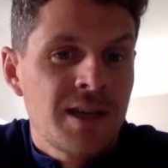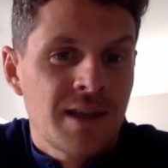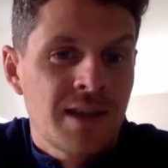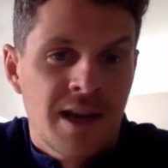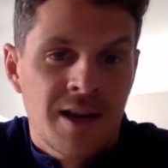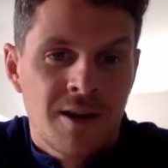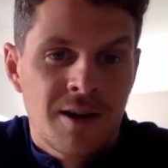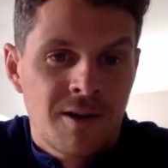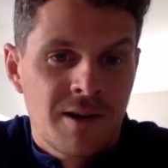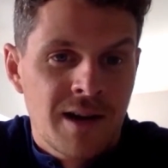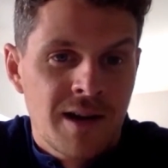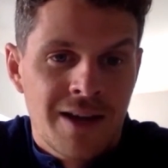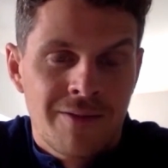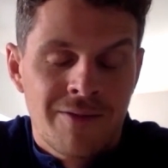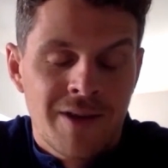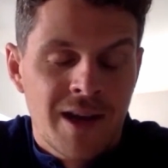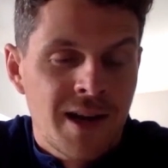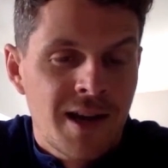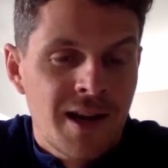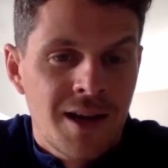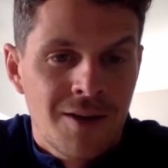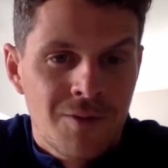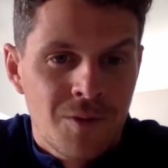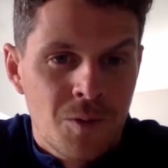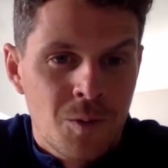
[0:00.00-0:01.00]
They don't have
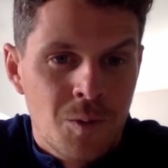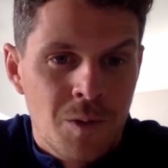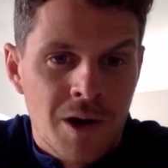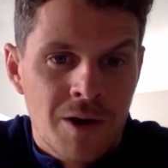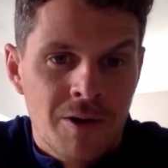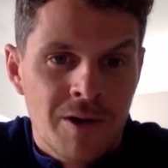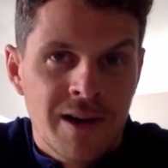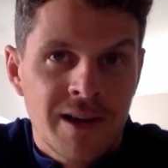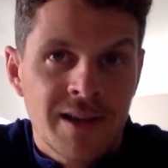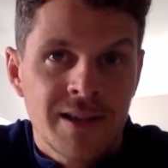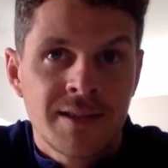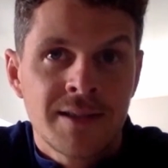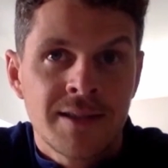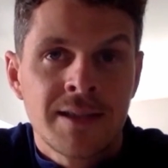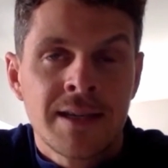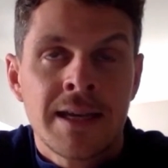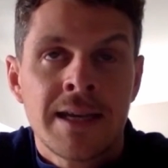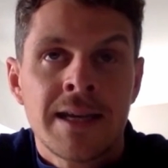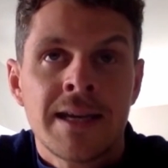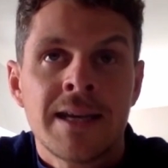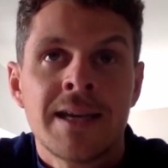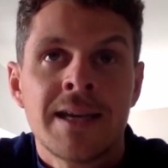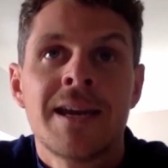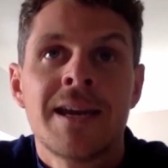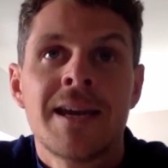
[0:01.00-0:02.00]
any other worries
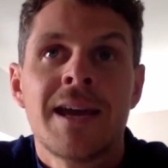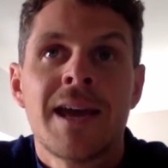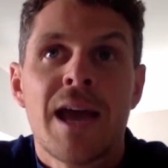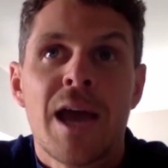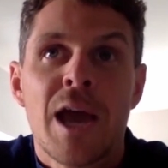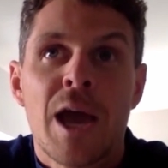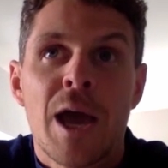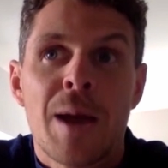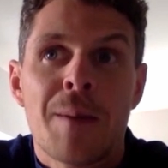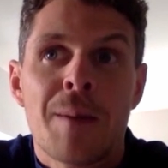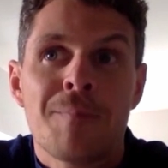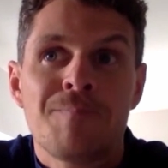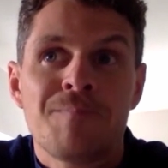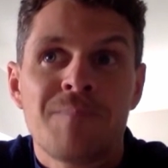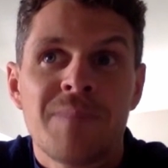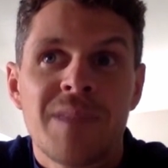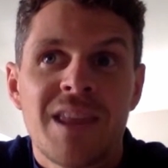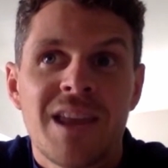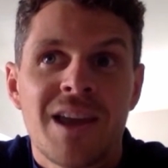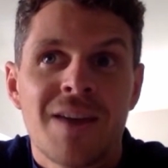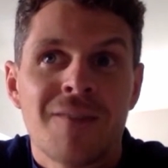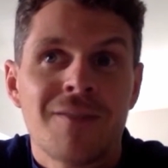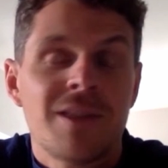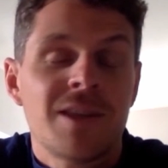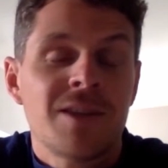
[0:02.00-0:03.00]

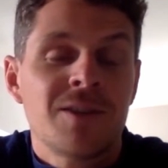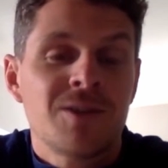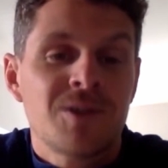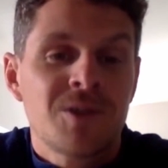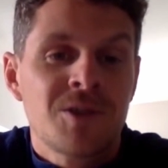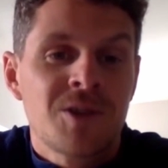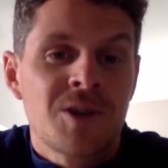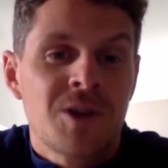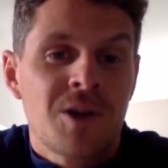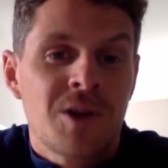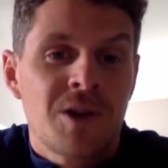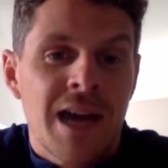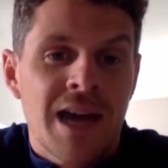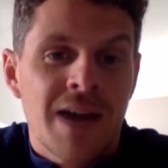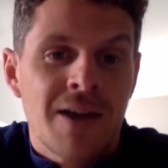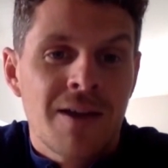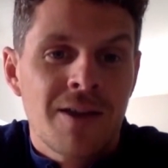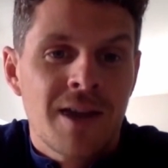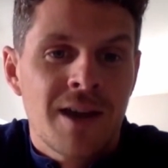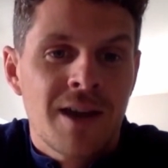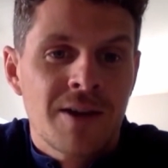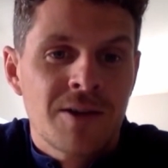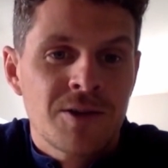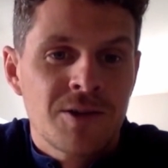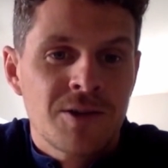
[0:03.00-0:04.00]
other than just going out
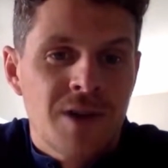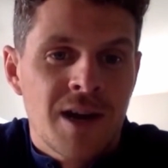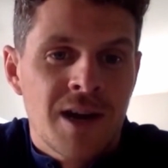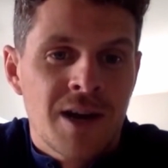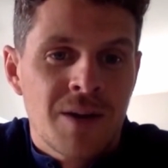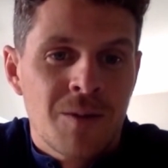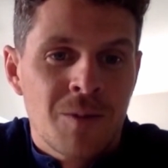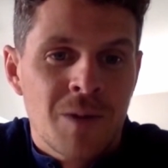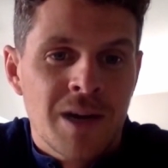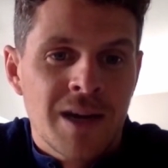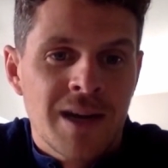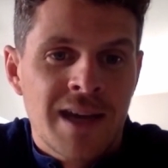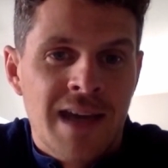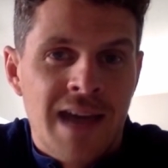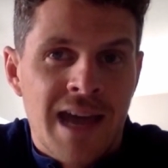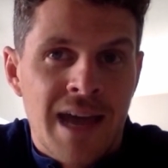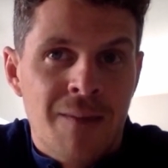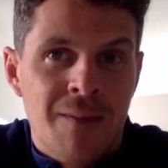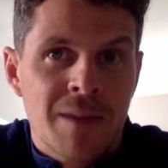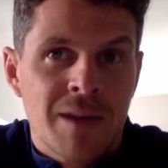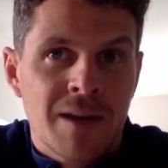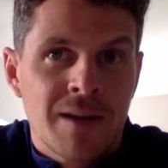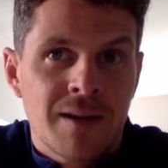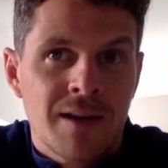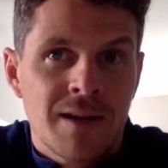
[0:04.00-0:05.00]
there and trying to win a
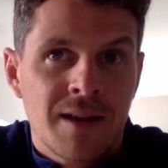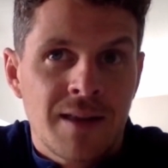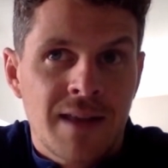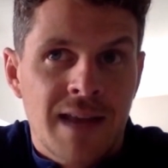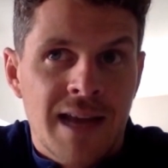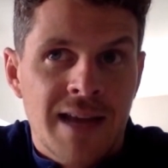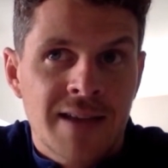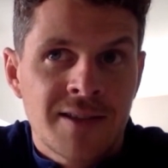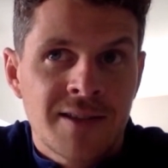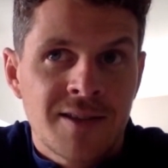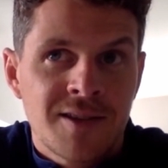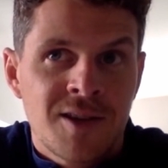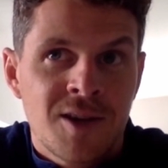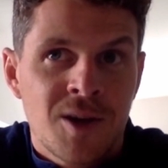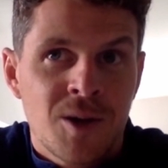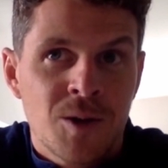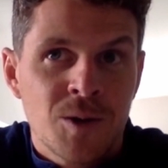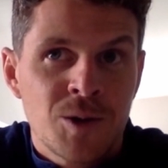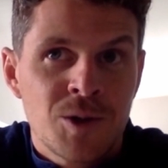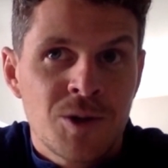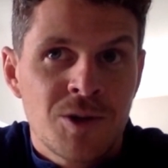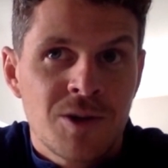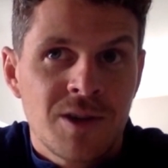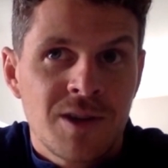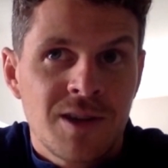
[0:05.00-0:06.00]
game. And that's the
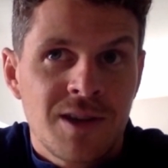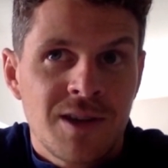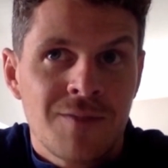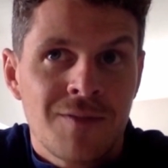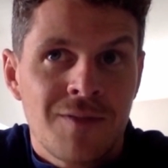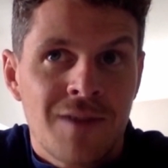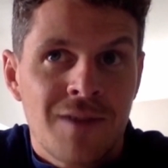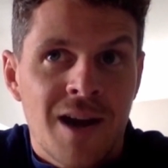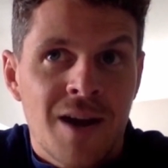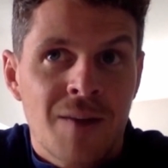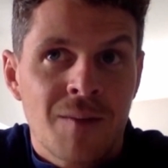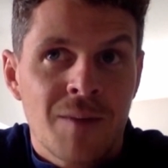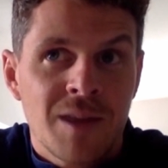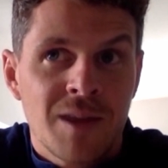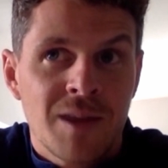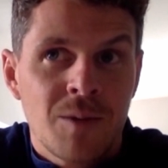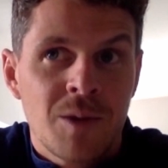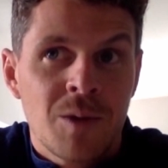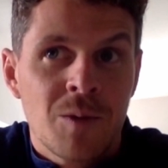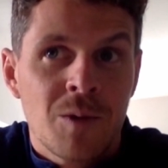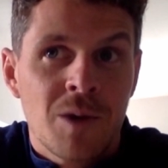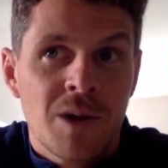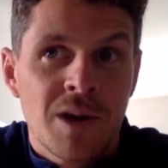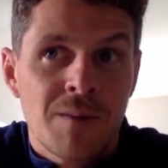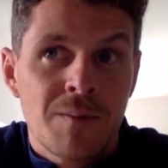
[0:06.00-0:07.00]
culture and the environment that
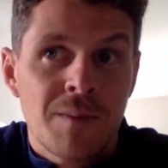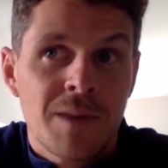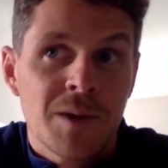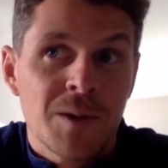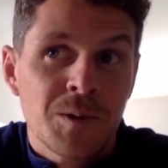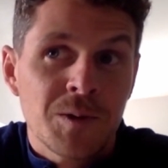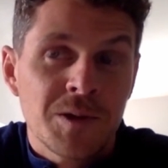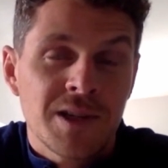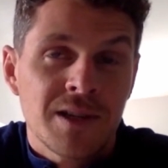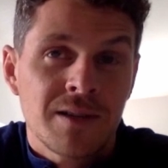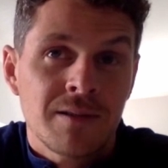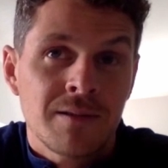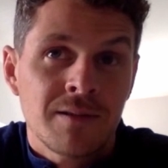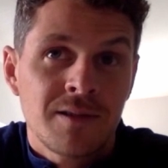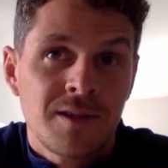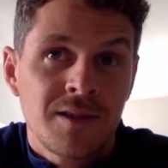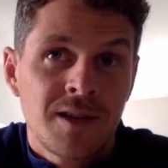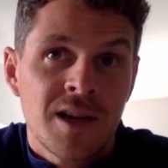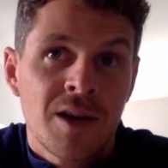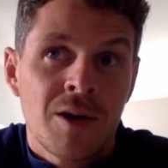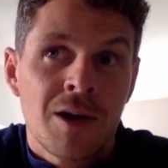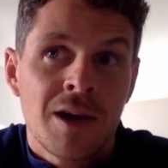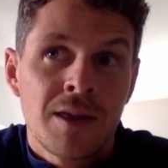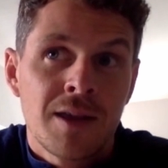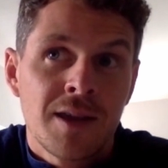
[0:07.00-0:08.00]
we want to build. And, you
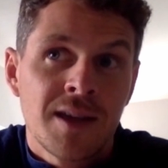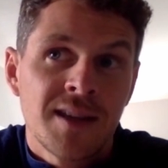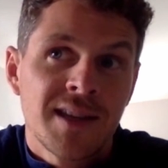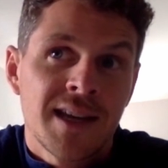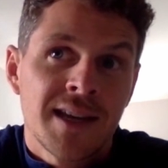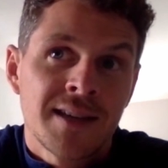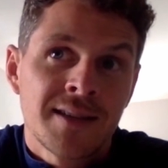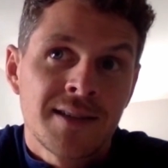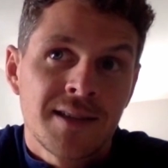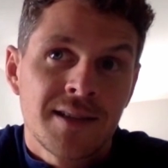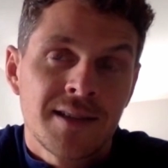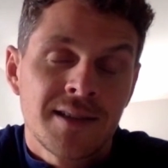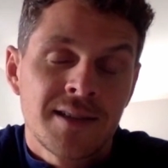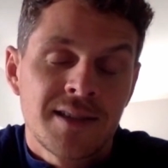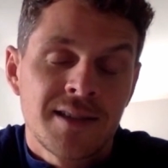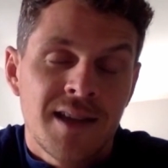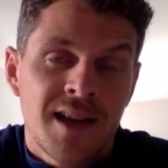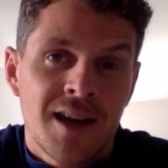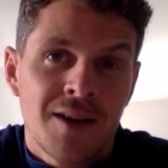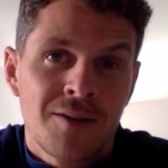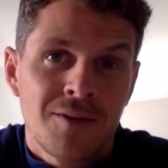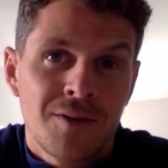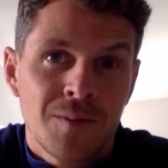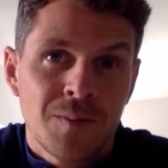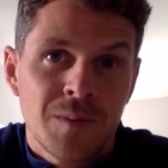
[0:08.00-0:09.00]
know, I think that's going to
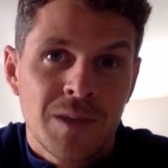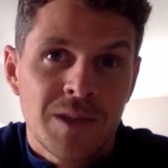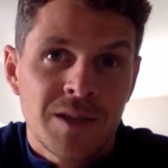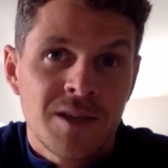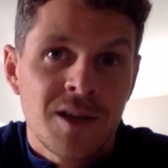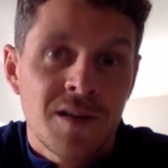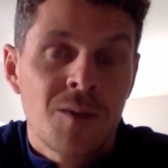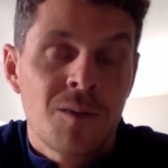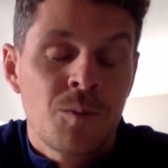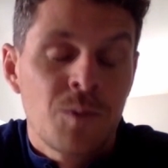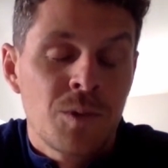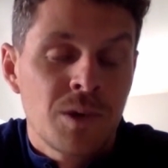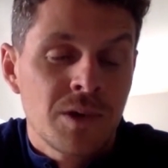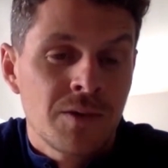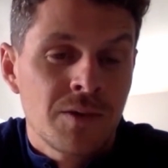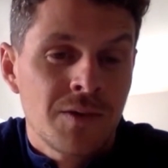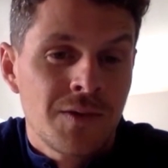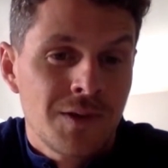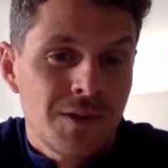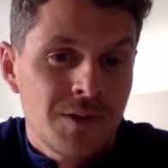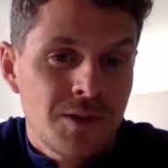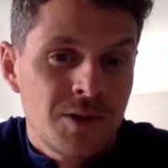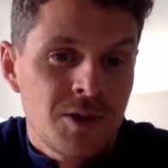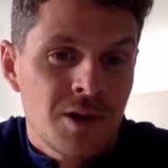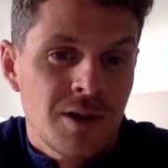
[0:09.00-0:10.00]
start from the top with
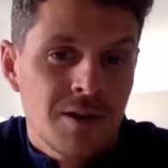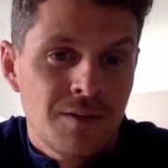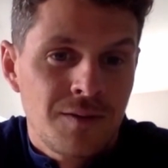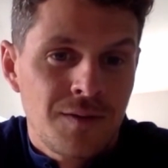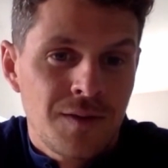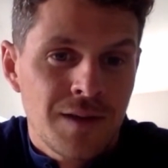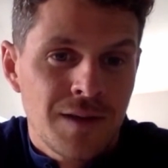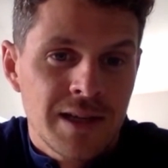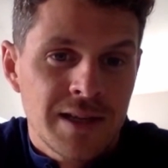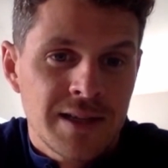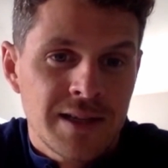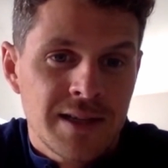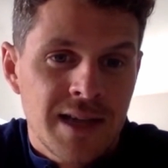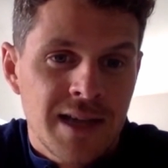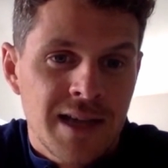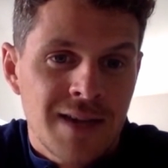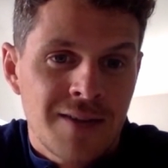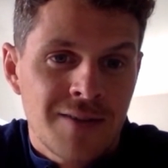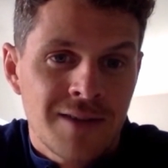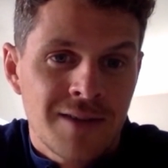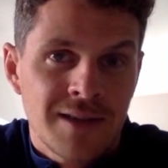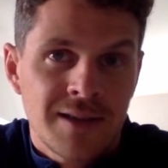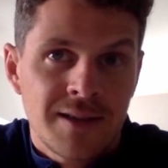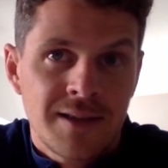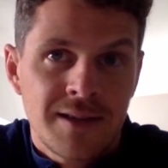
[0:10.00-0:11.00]
John, Phil and
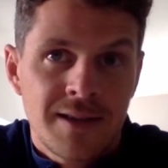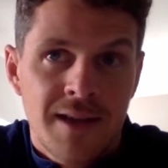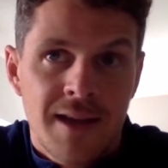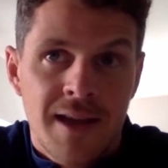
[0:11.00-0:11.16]
David.